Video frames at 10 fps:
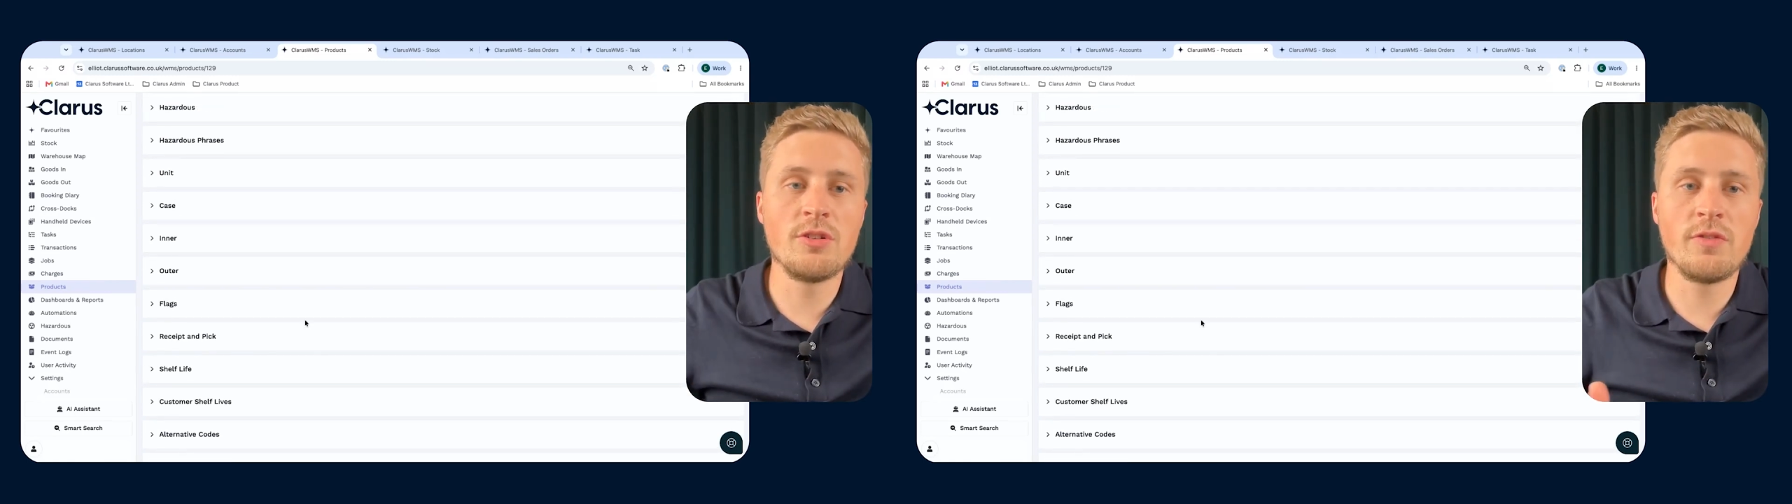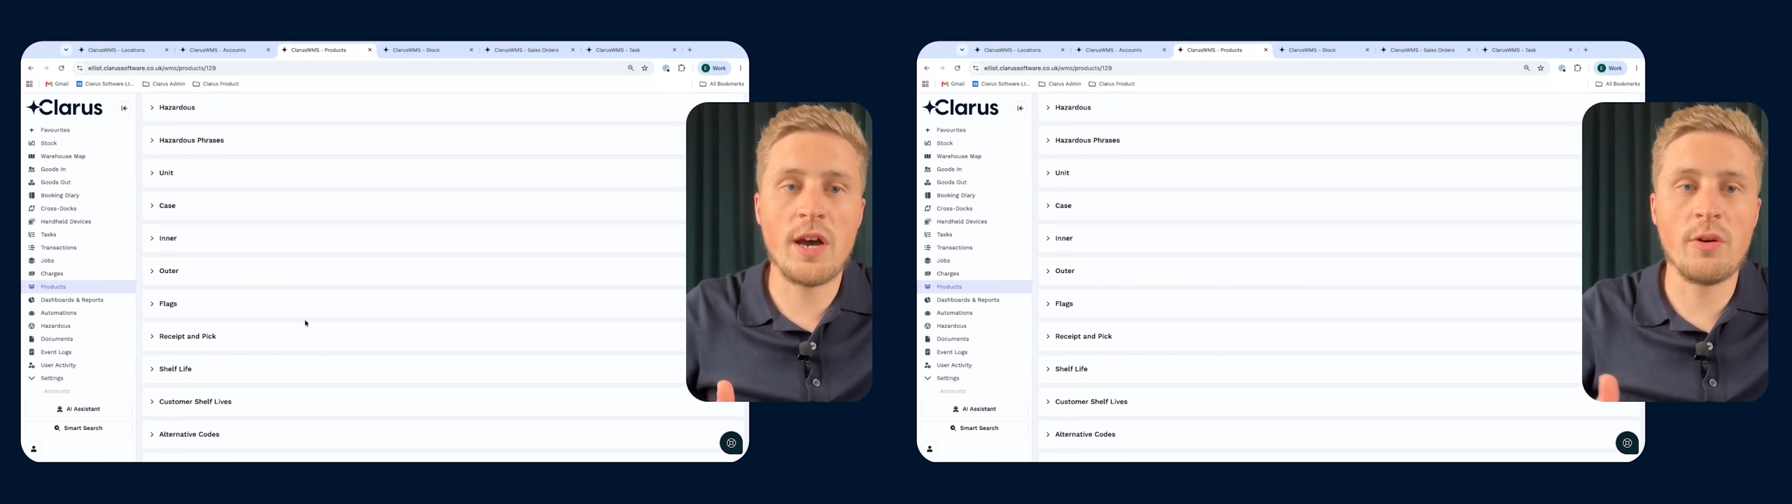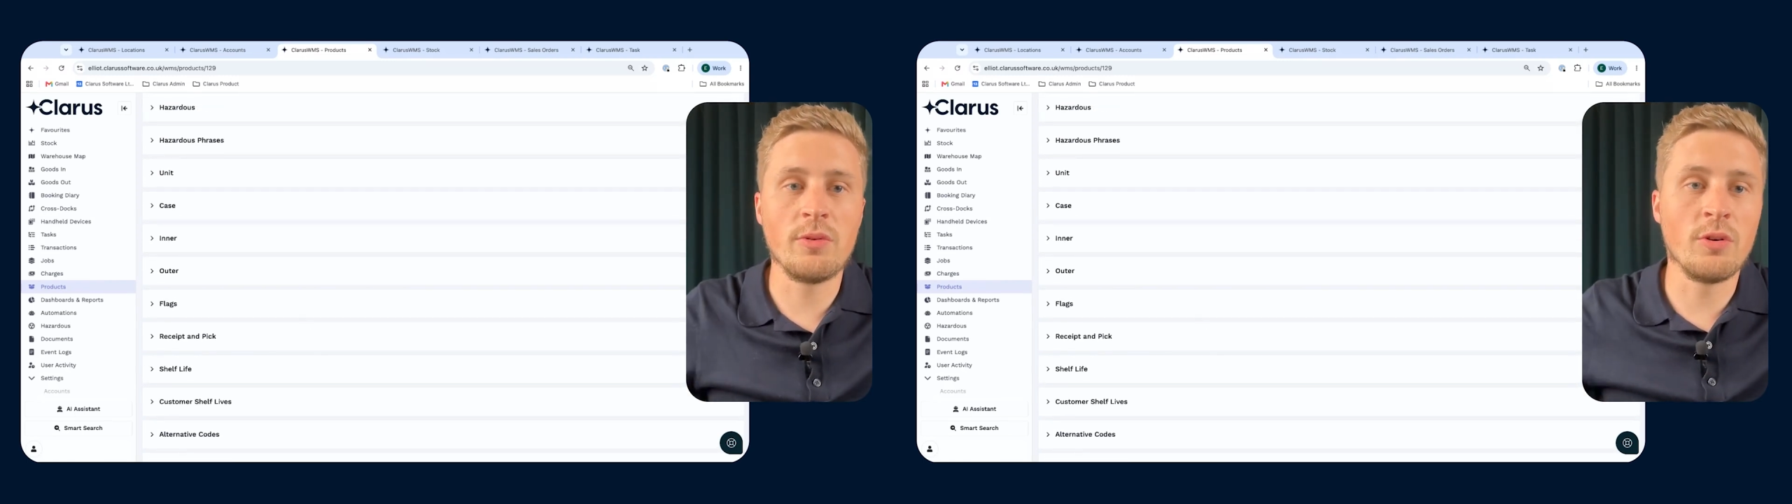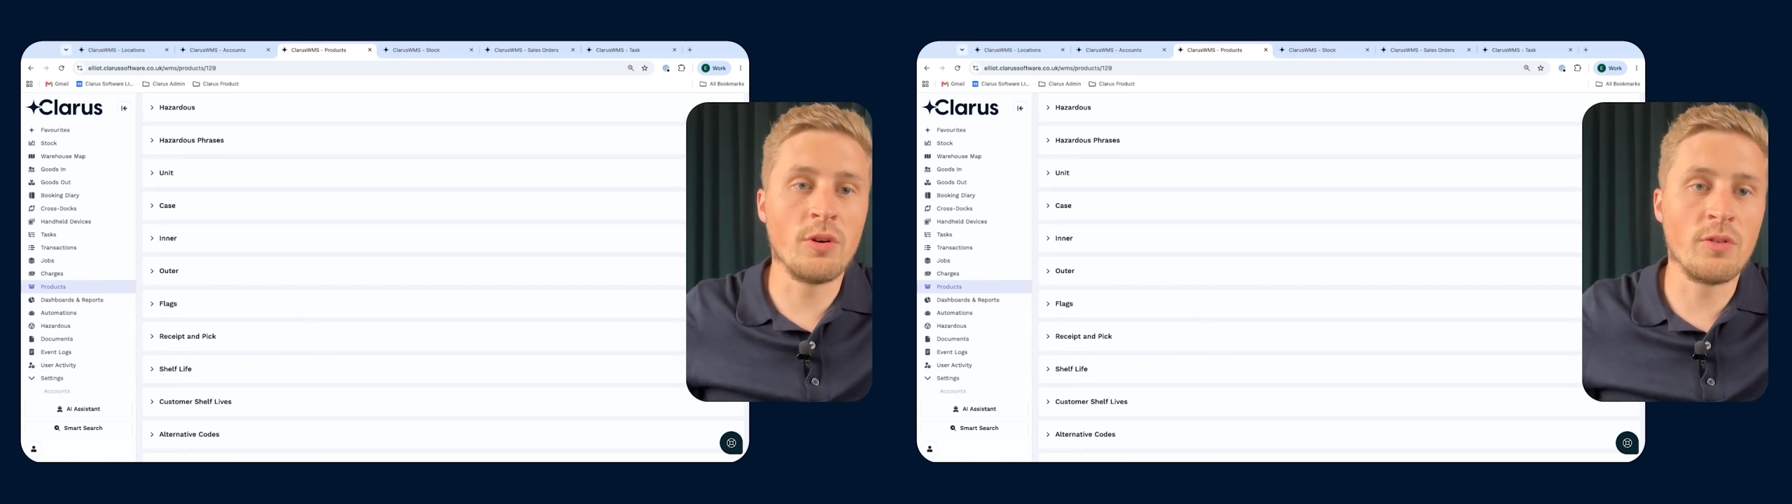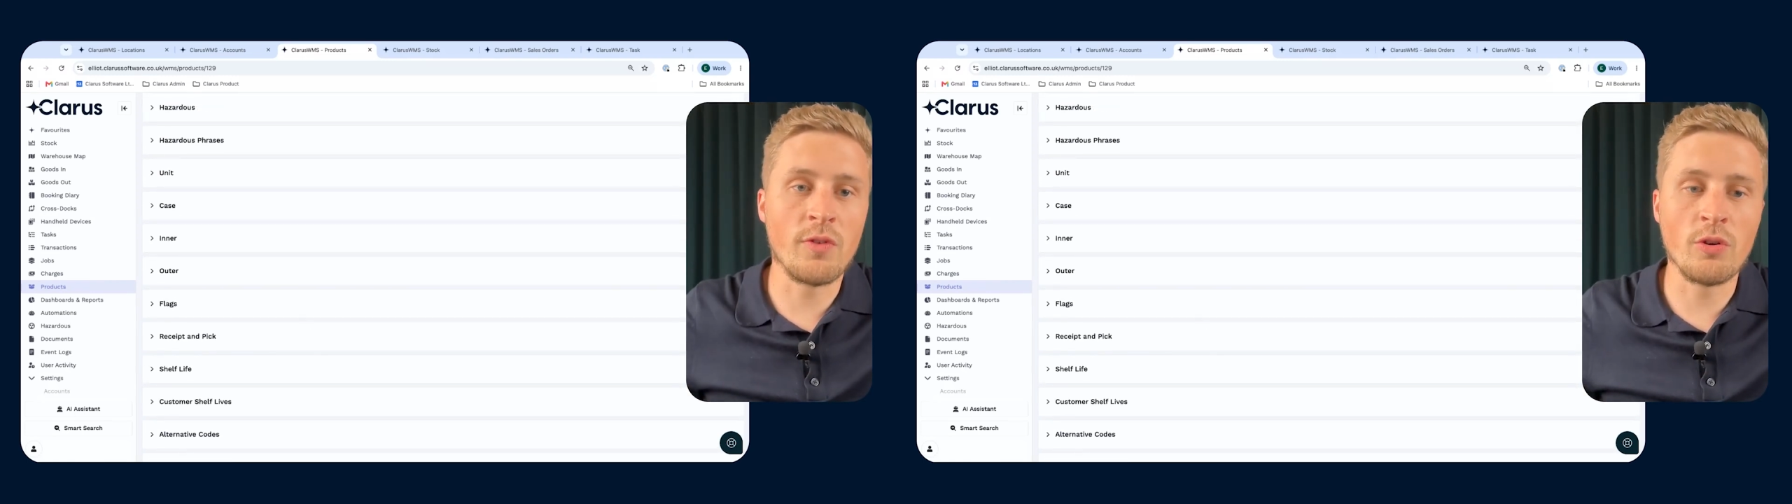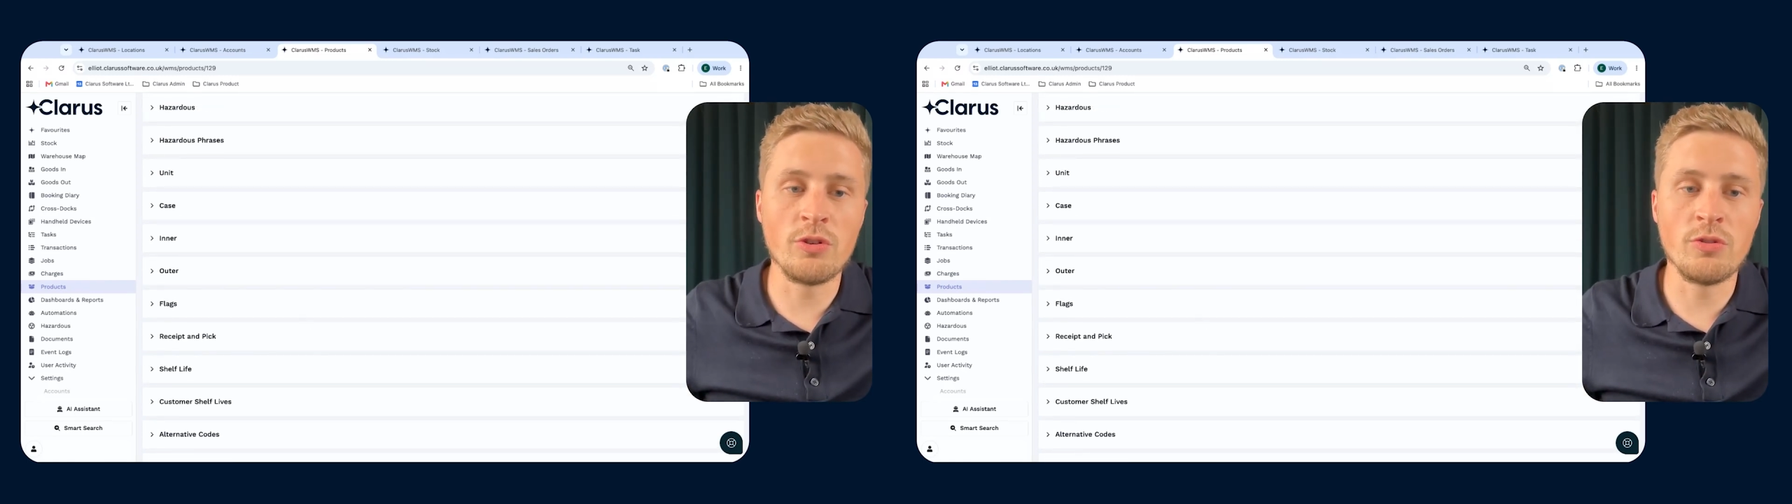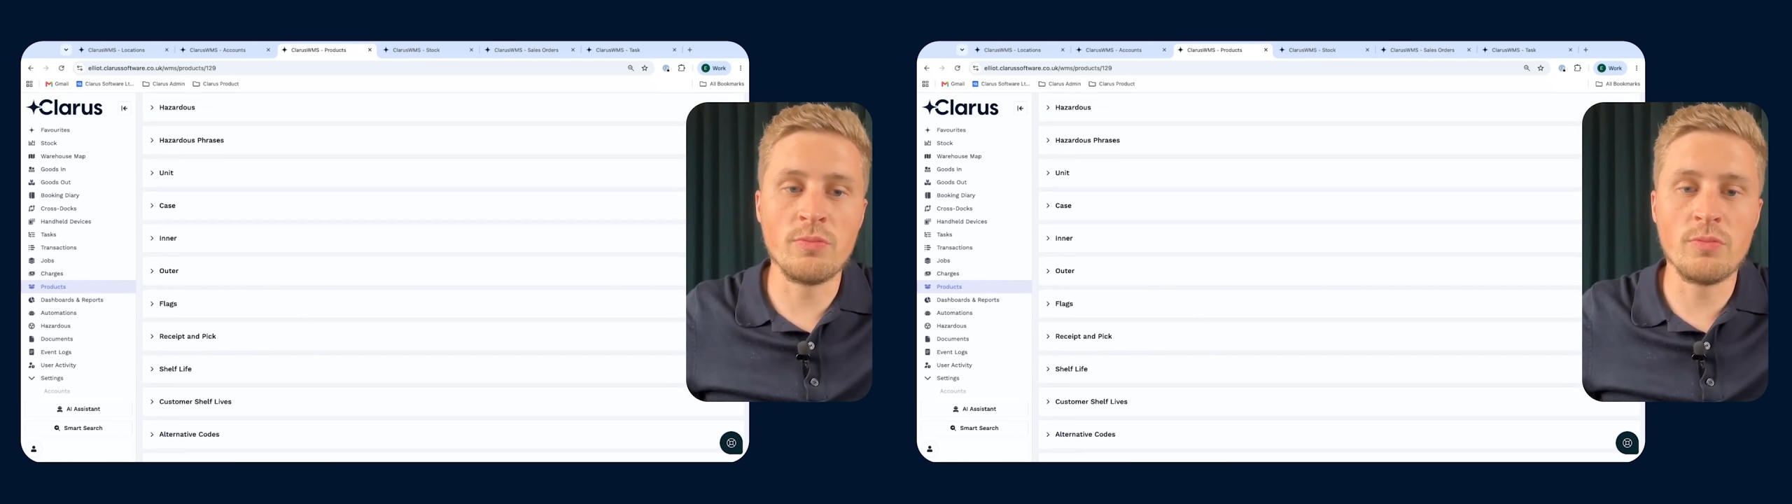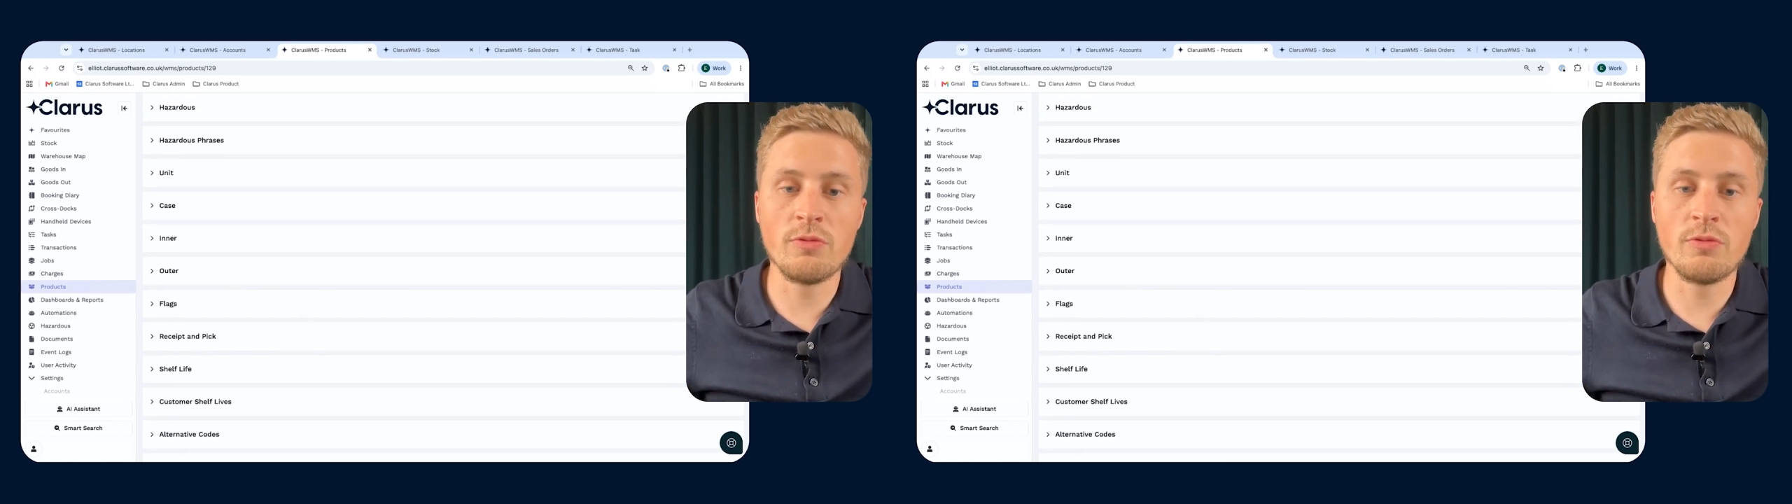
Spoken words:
of how order volume